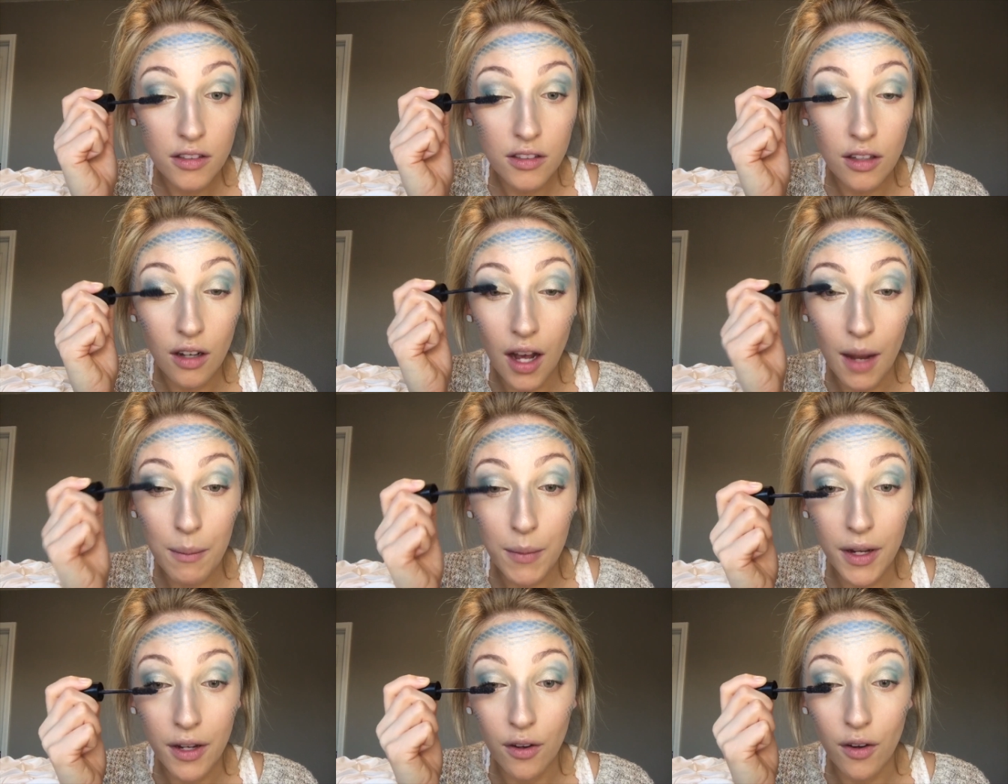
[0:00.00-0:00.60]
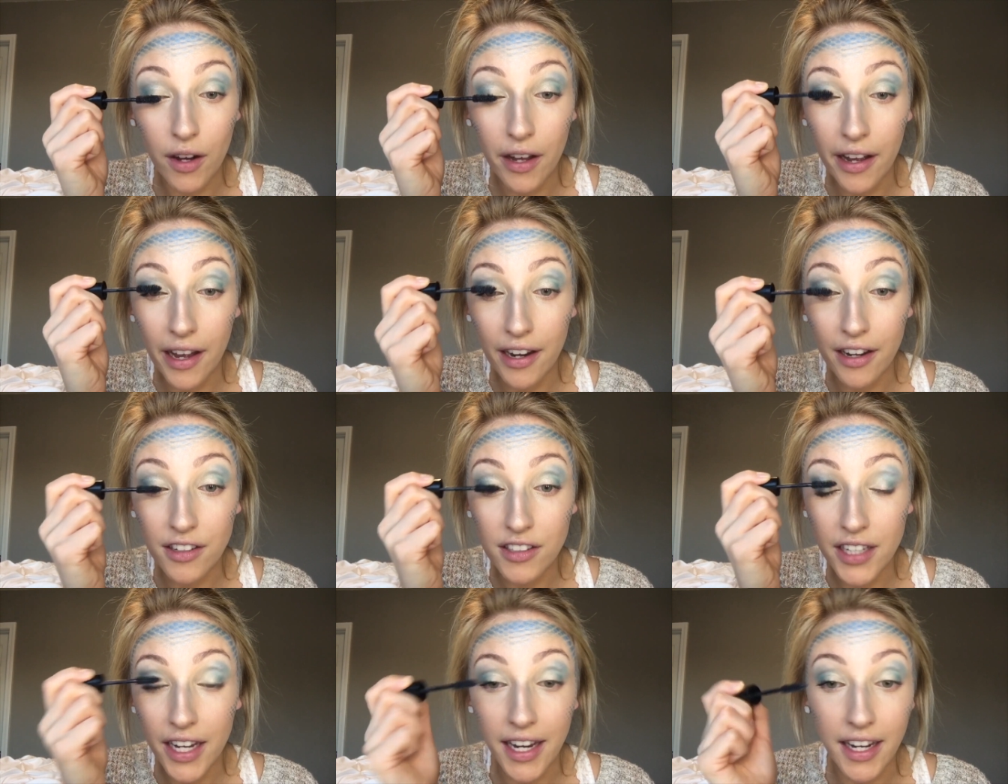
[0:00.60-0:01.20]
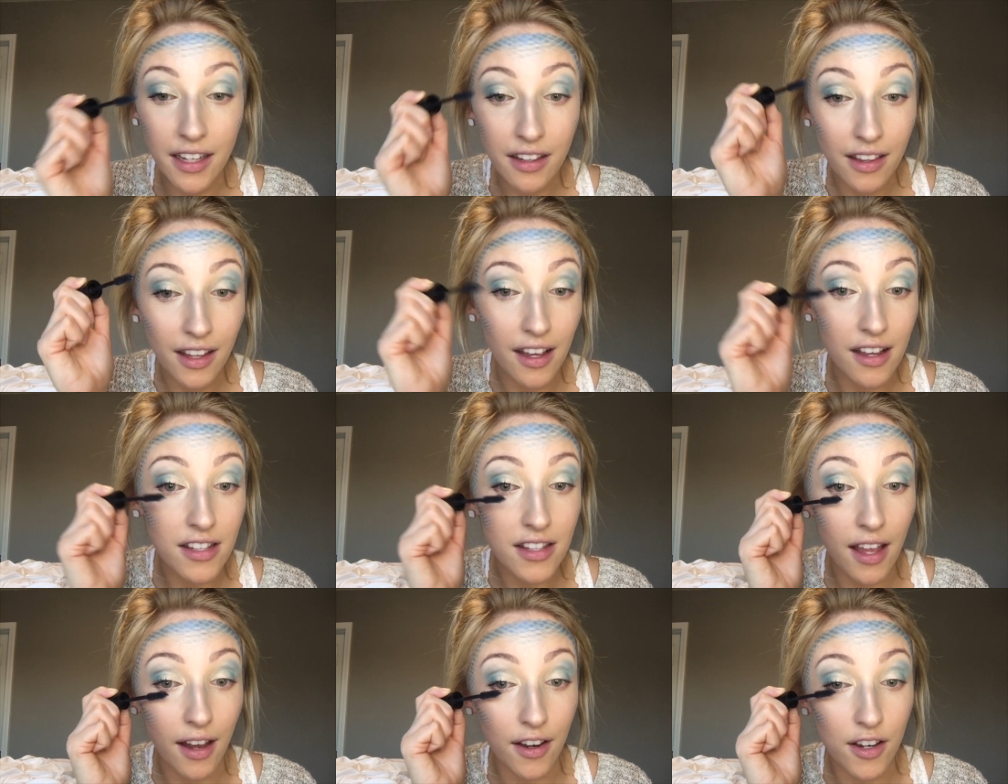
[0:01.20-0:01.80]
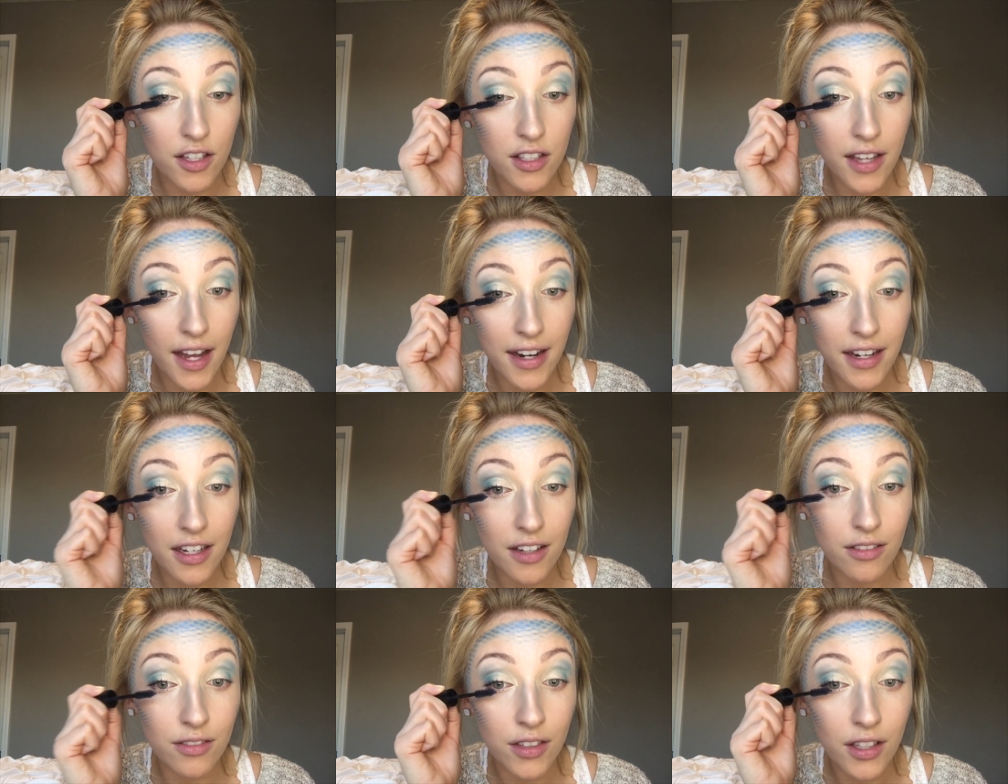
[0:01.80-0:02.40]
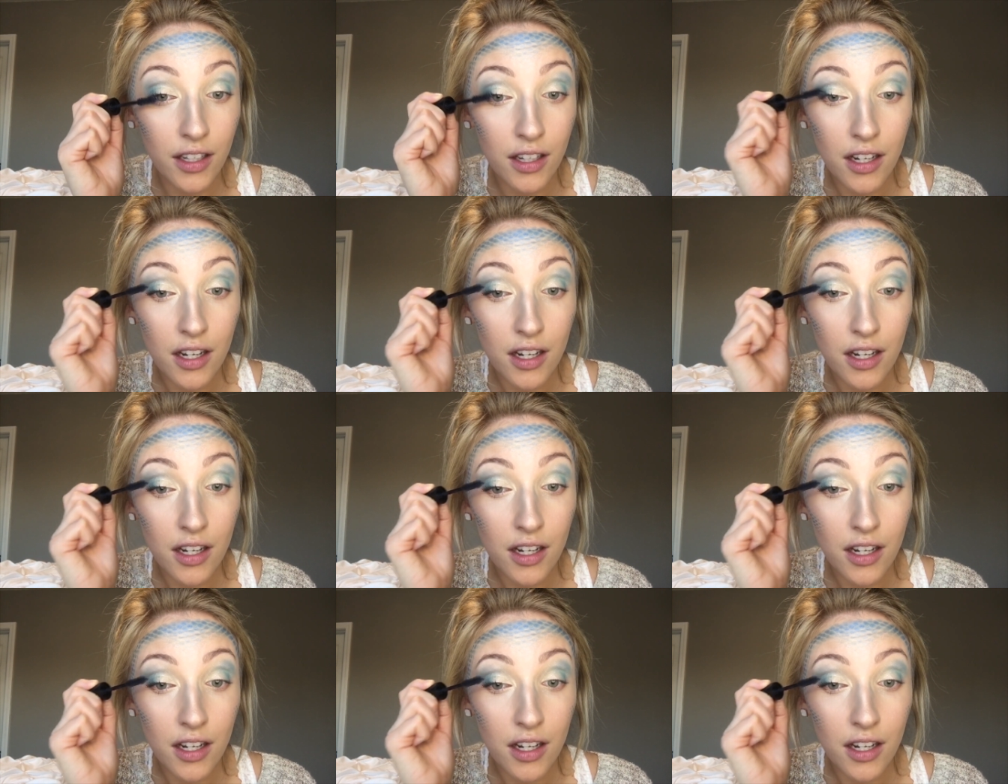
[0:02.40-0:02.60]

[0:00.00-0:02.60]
So I'm going to go ahead and take this and just kind of